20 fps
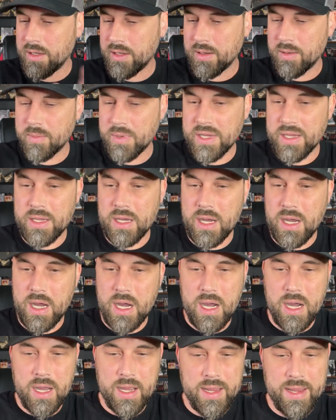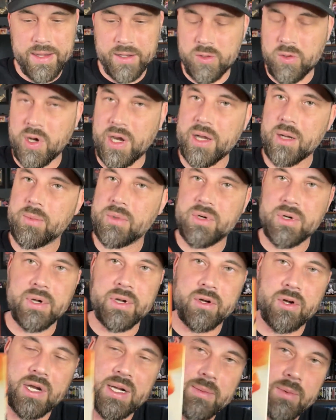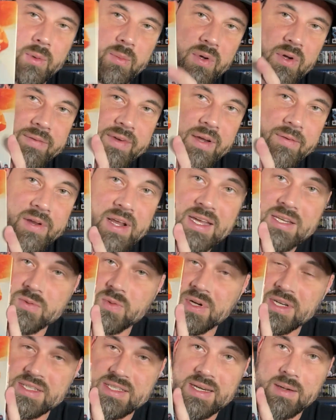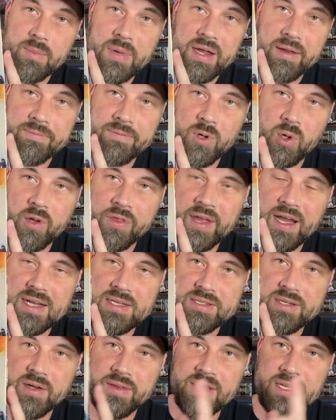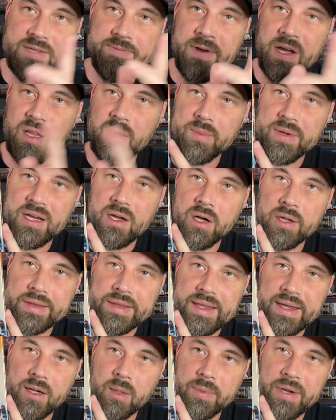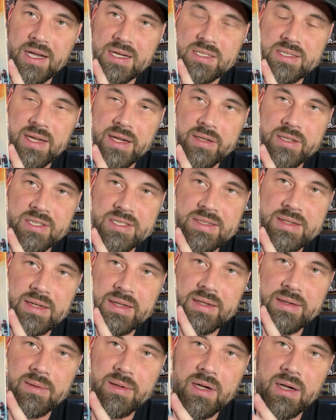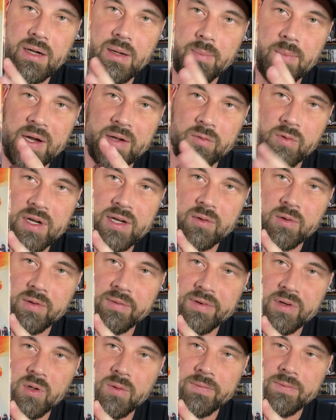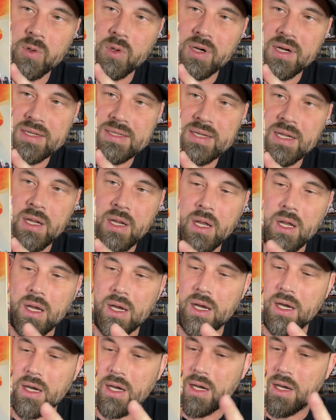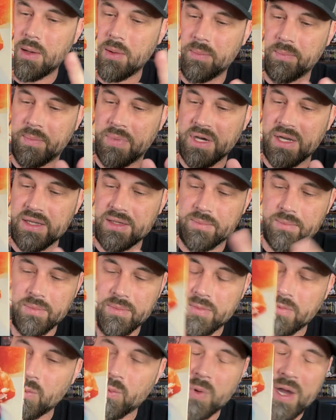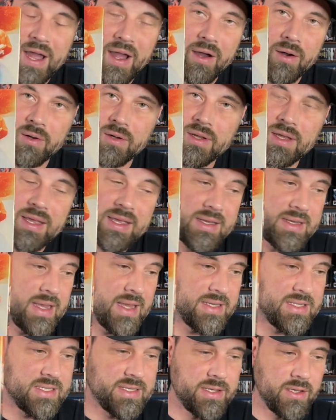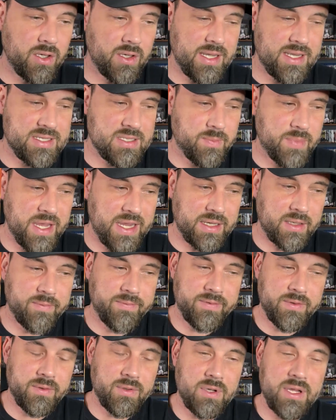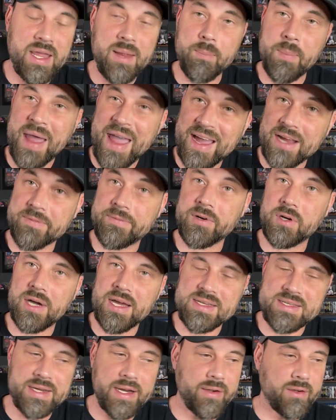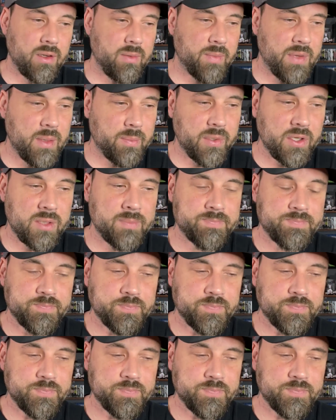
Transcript: But incredible movie. If you guys want to see my full thoughts on this, follow me on Letterboxd. I just did my written review for it. But wow, it's still as impactful as I remember